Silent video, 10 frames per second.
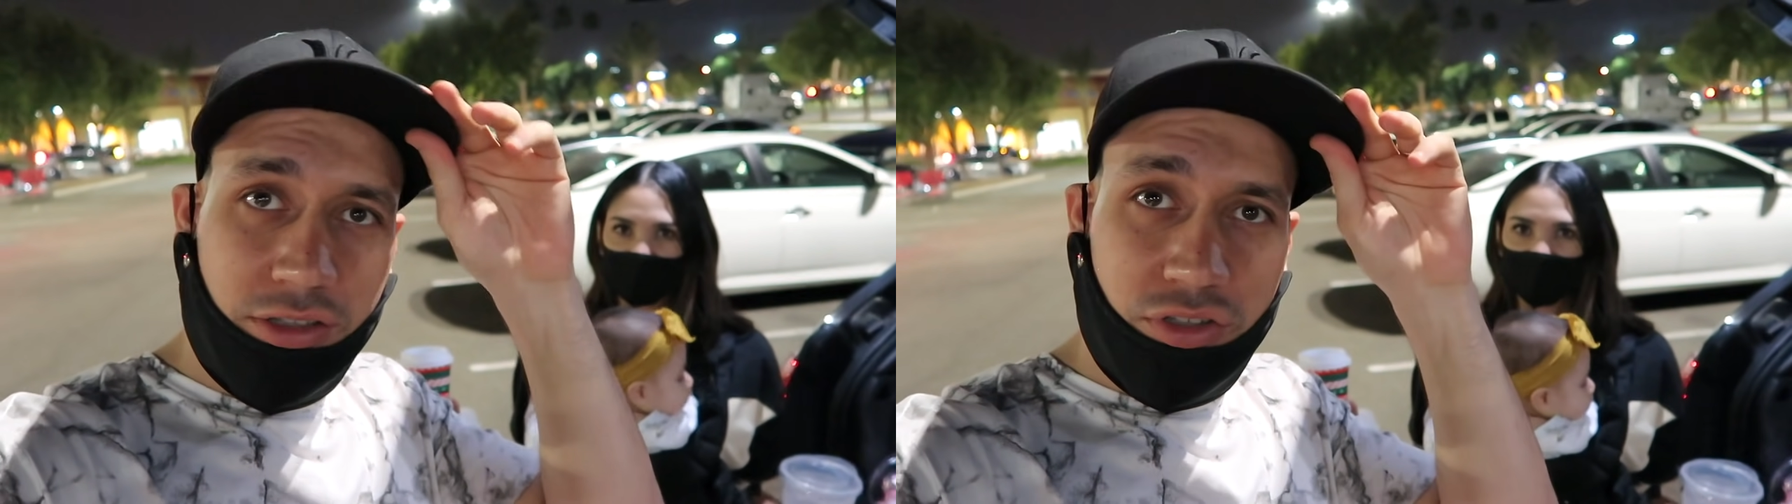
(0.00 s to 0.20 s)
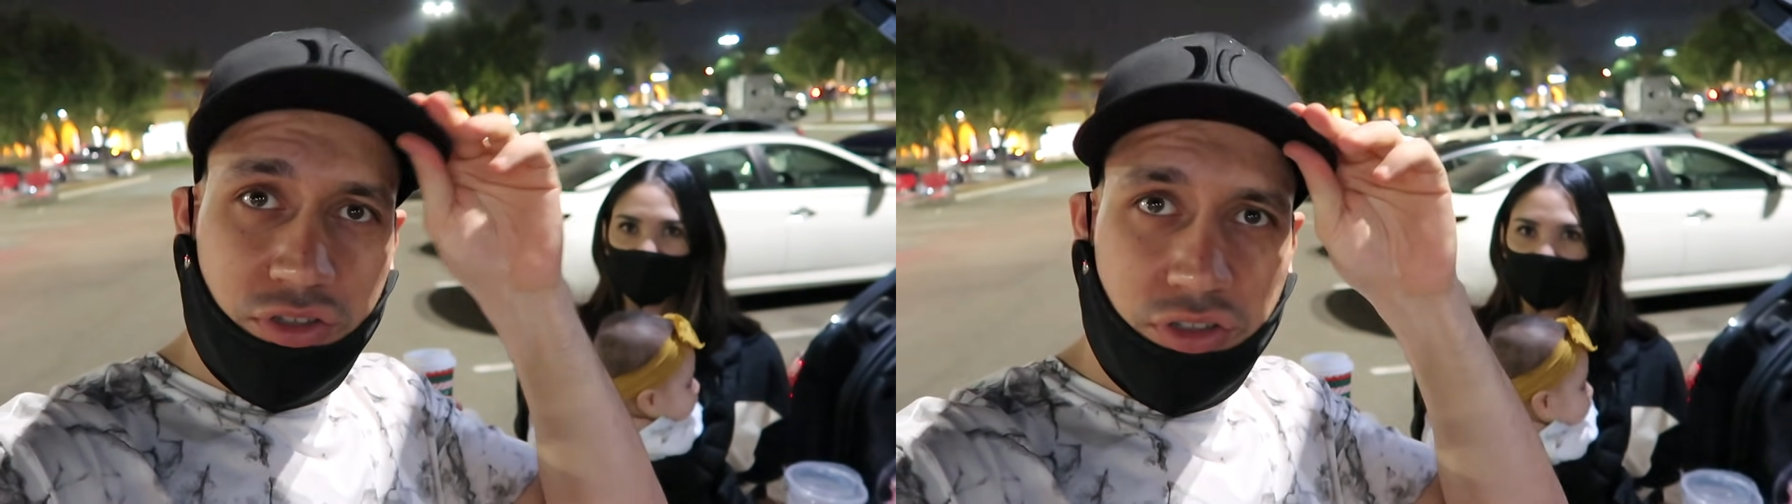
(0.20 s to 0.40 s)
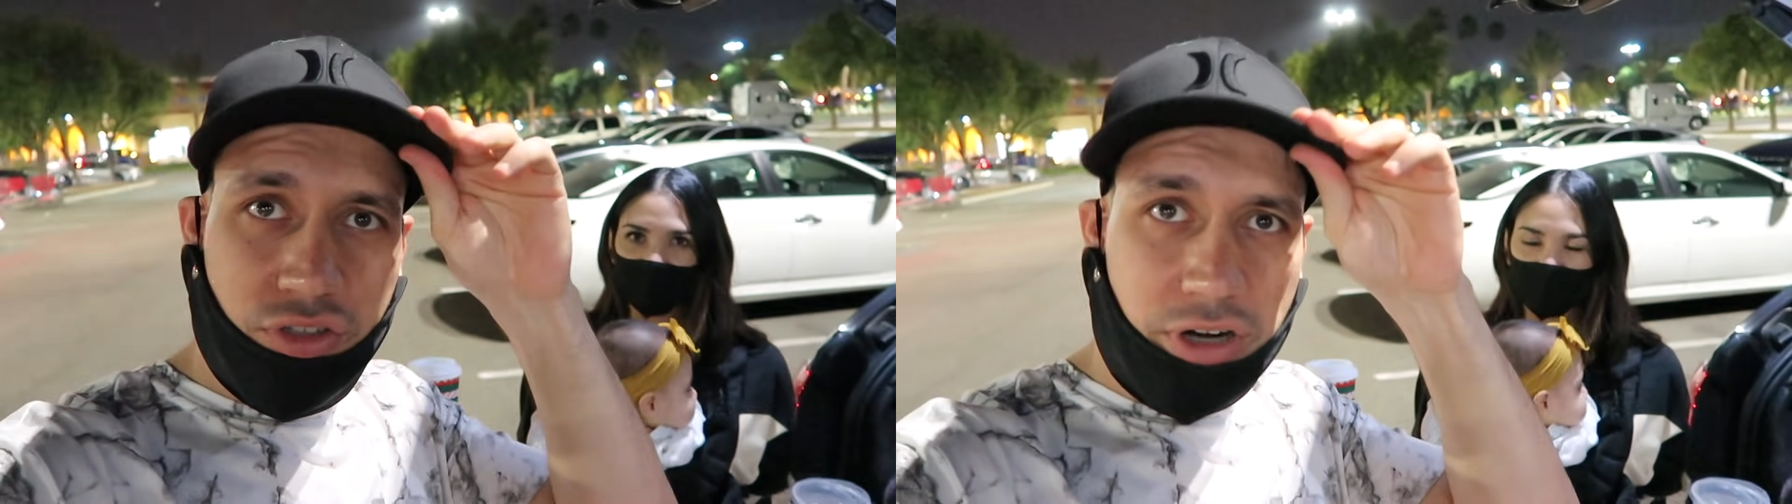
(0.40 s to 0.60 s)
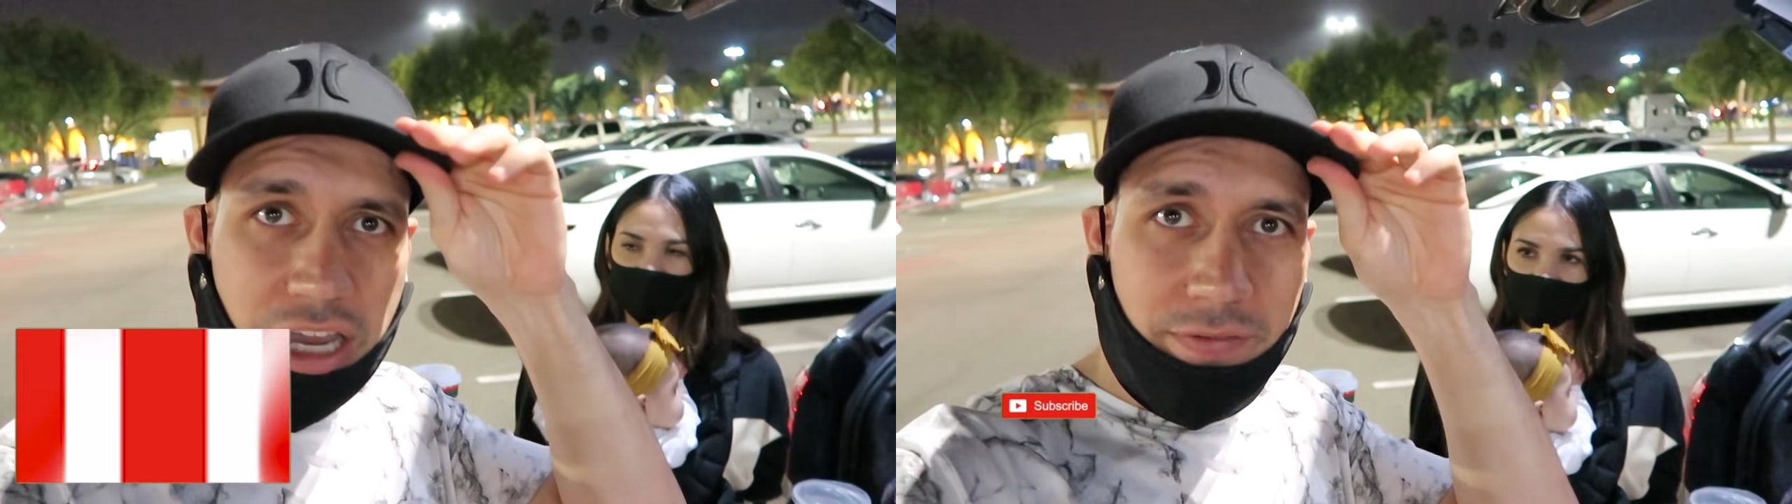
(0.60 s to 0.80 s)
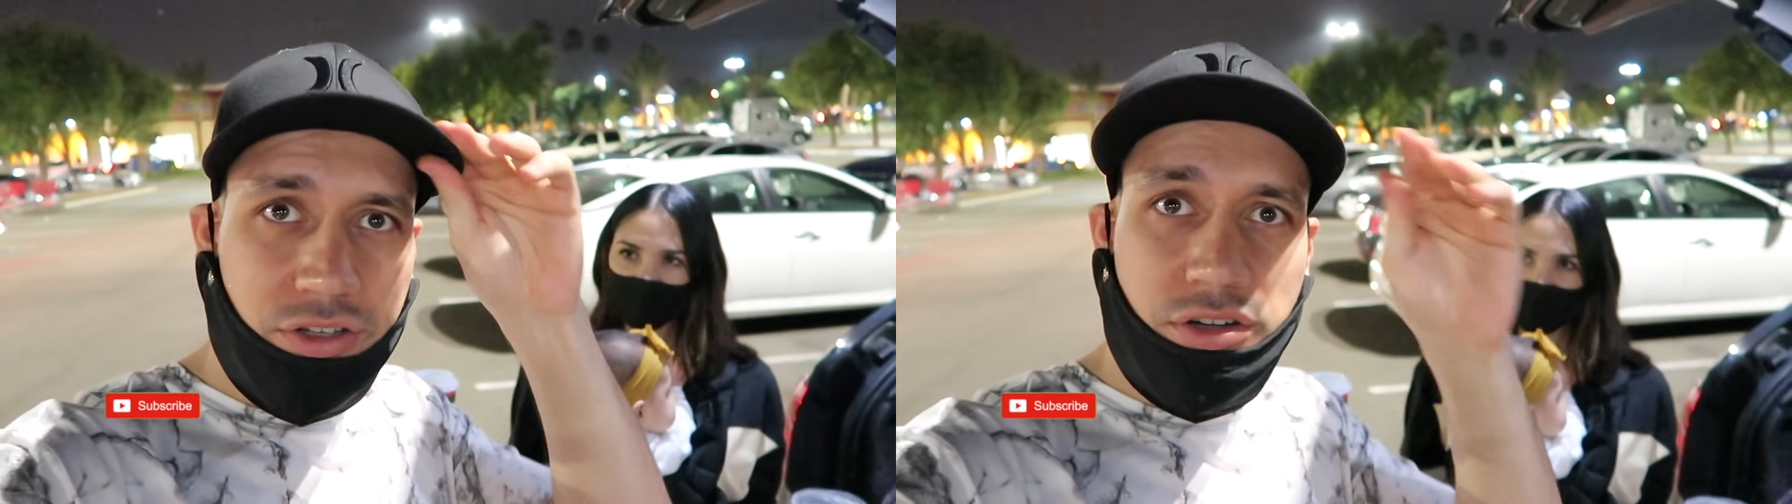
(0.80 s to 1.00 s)
to subscribe
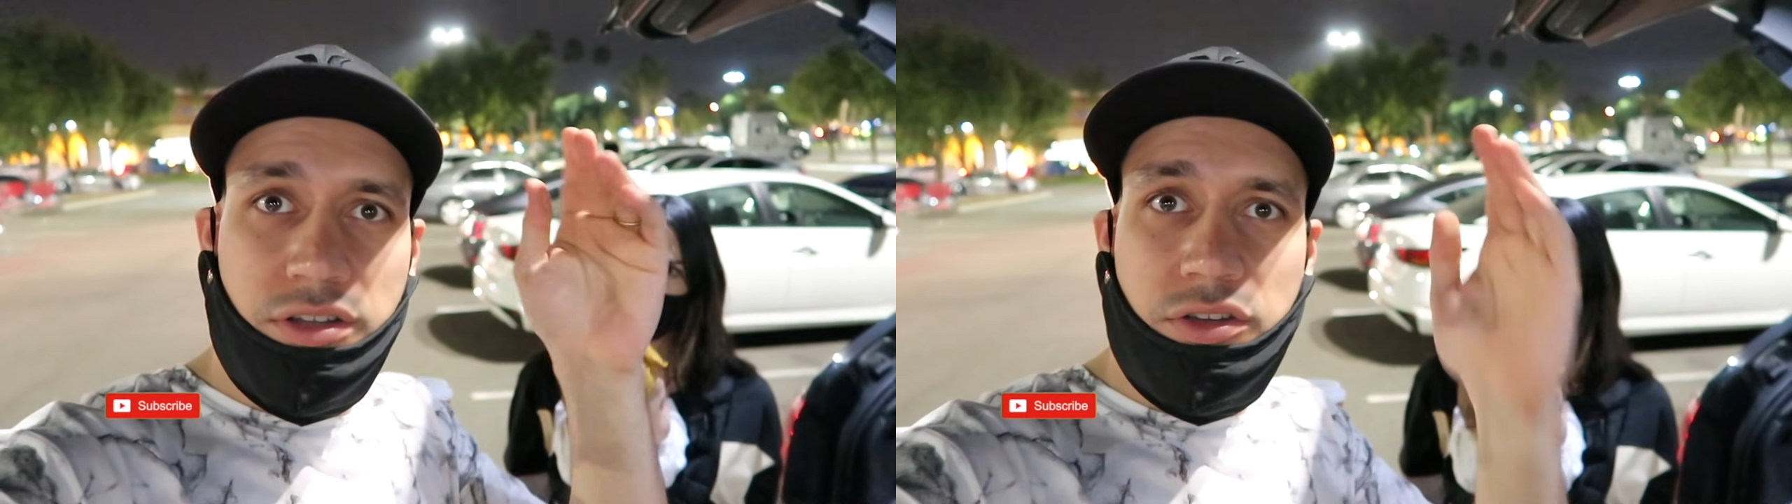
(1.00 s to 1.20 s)
and turn on